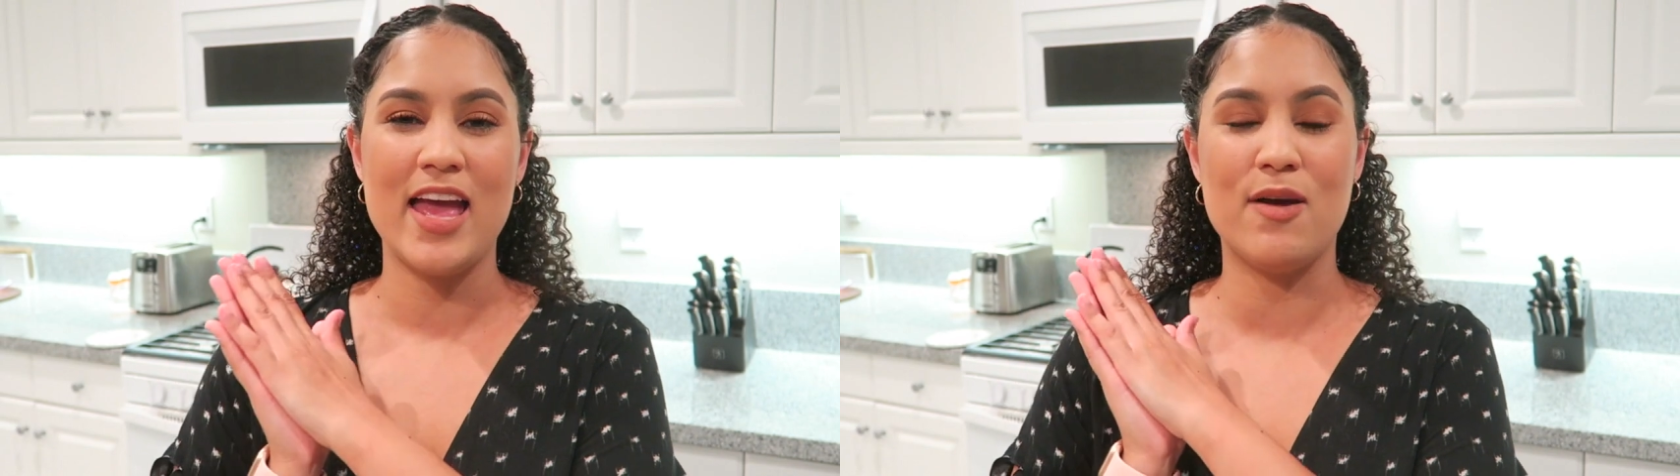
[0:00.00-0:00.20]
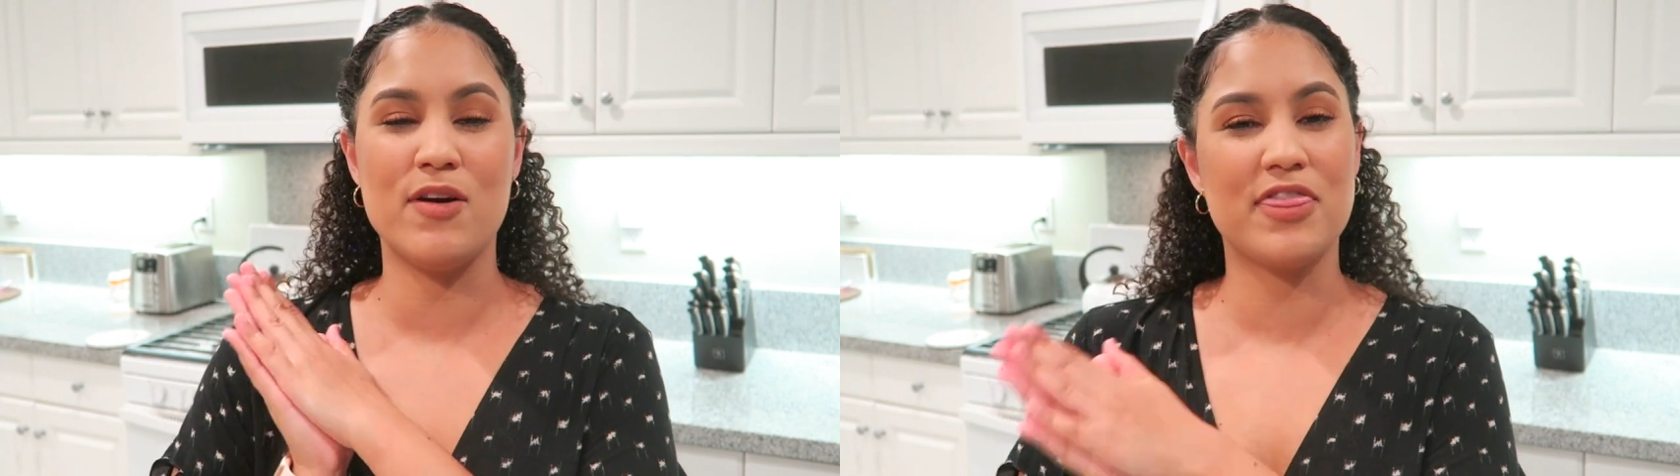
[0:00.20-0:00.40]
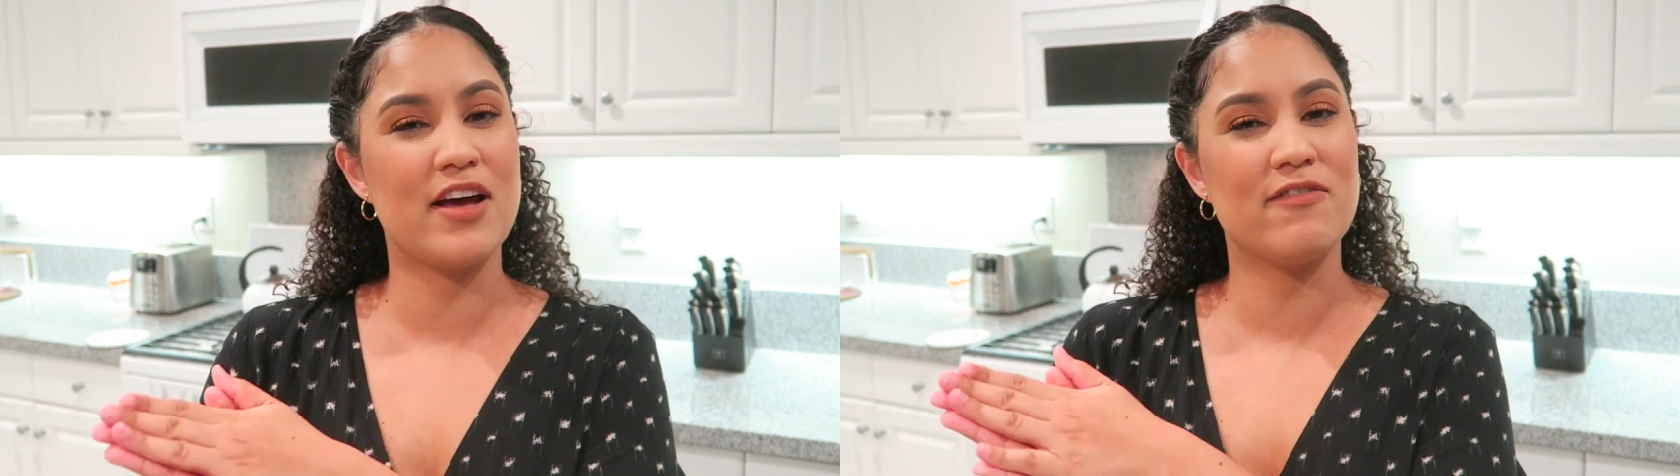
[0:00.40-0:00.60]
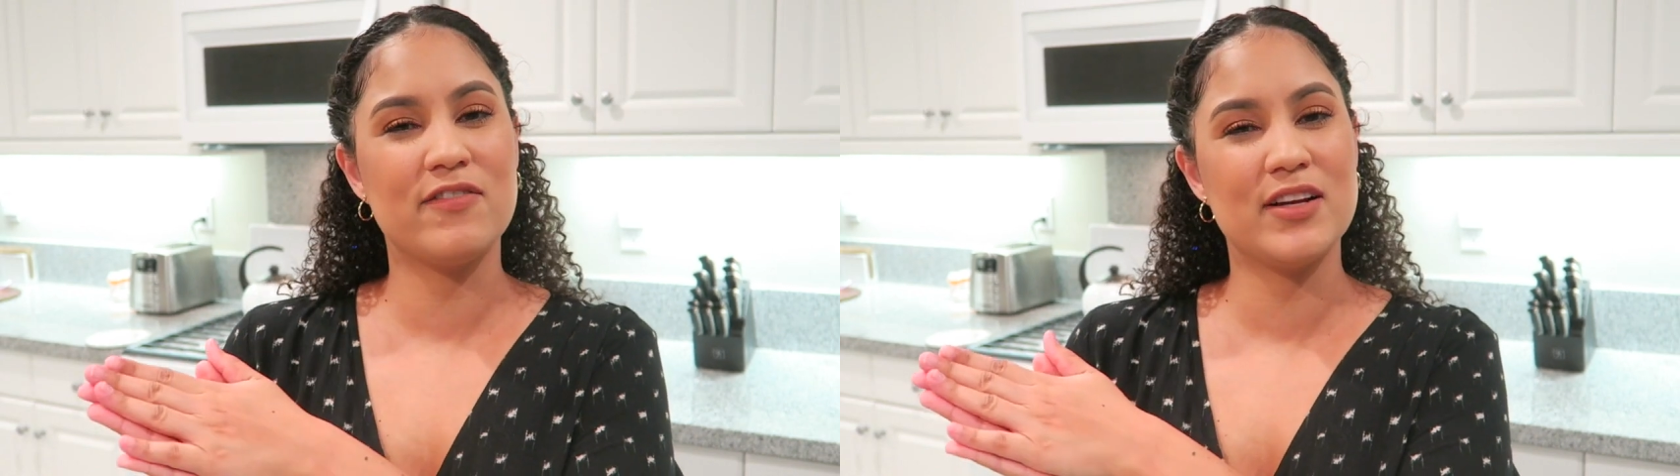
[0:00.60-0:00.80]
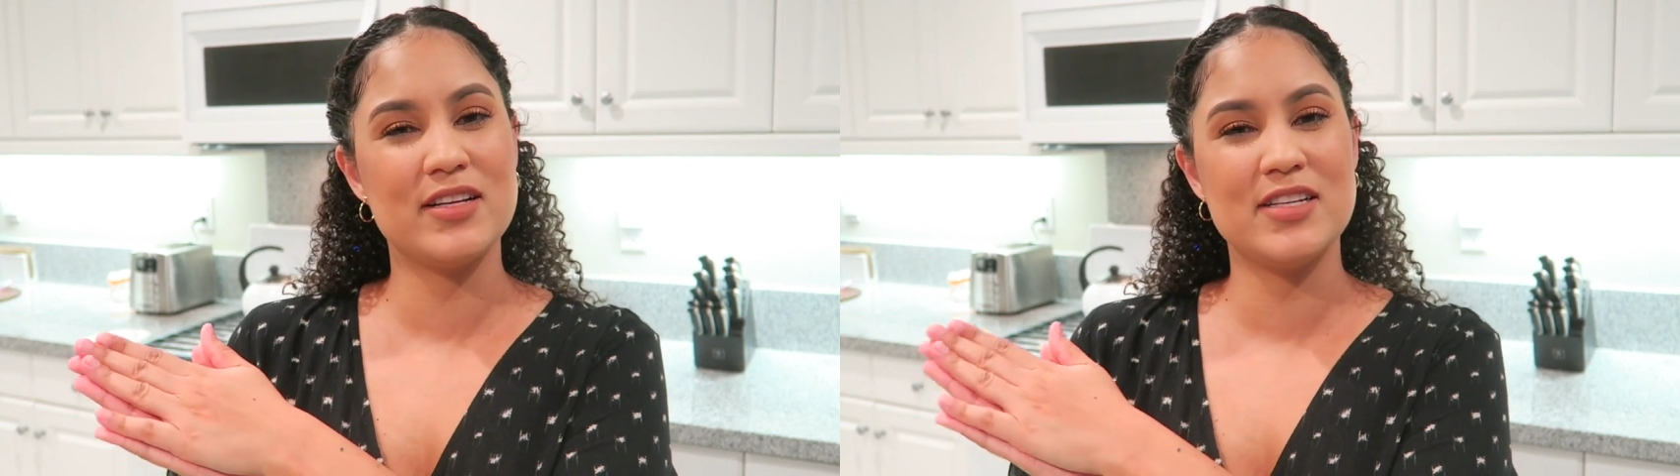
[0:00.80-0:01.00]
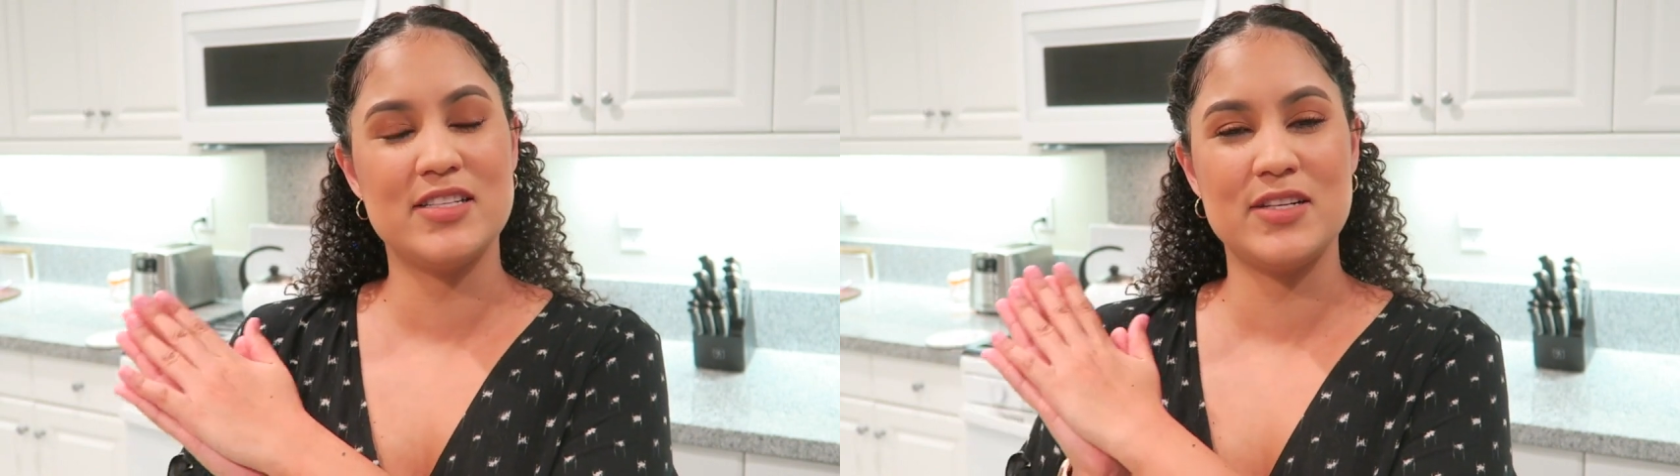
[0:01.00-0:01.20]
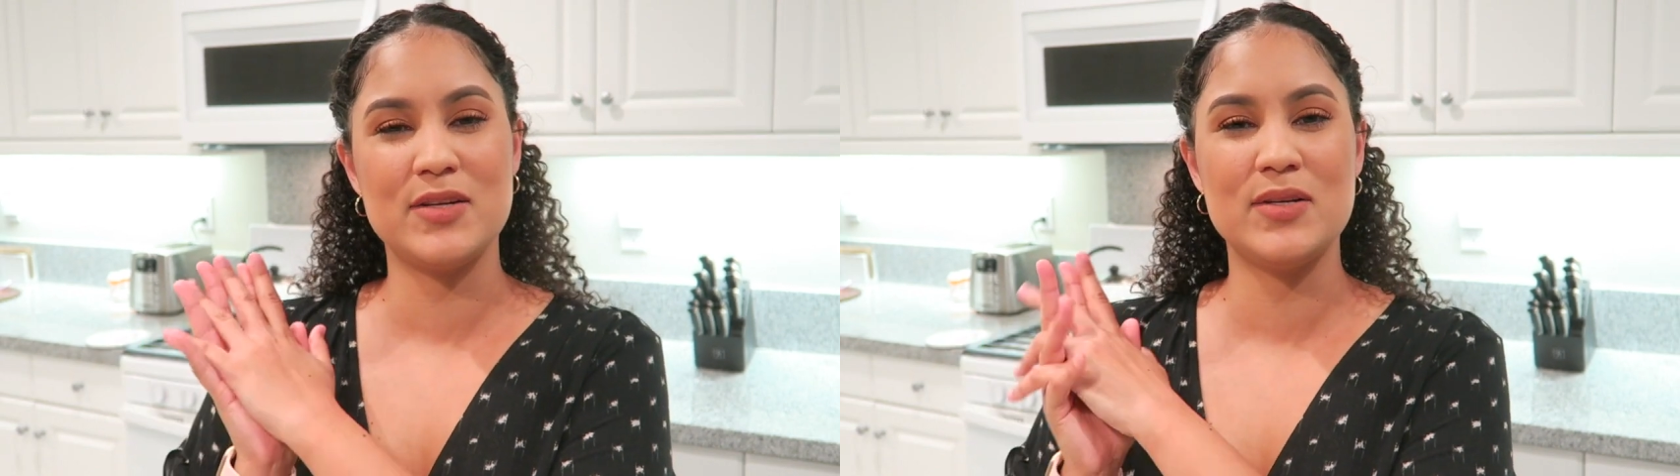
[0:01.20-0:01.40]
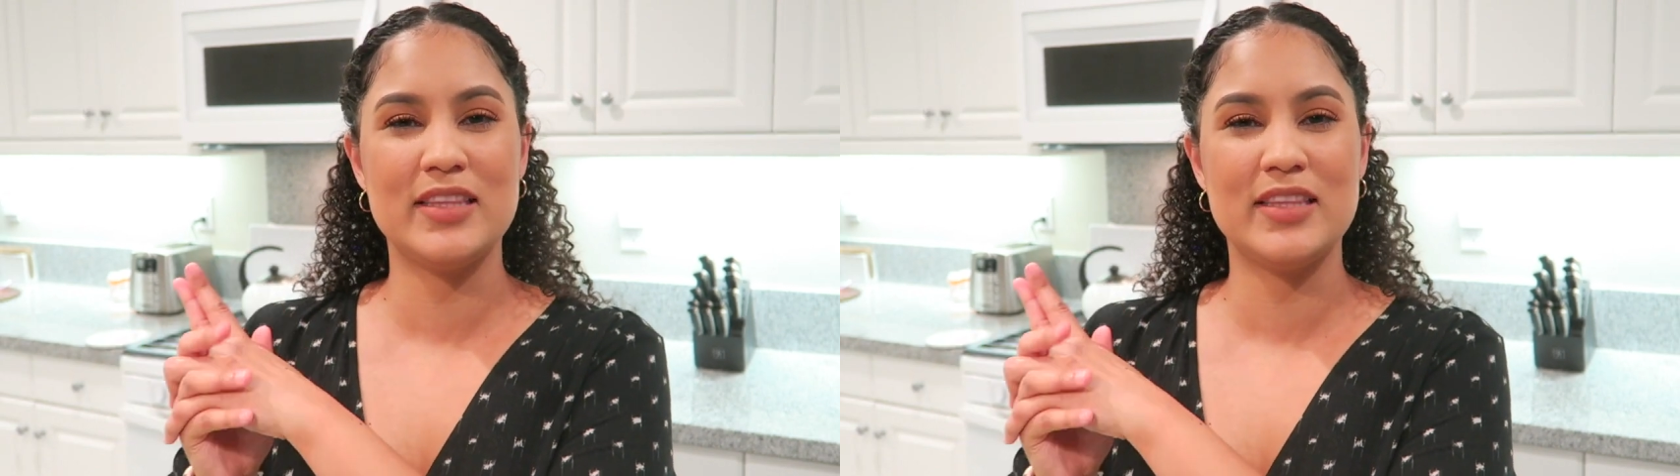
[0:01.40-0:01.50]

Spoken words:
And without further ado,